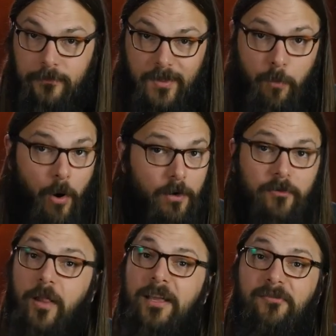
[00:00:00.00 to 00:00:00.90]
It's part
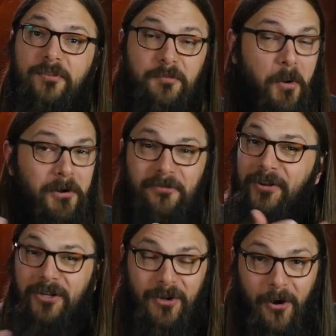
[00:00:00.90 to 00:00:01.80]
of life, it's part of
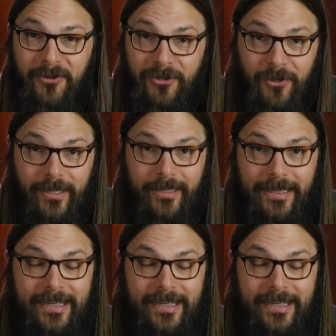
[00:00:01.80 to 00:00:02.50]
your guitar journey.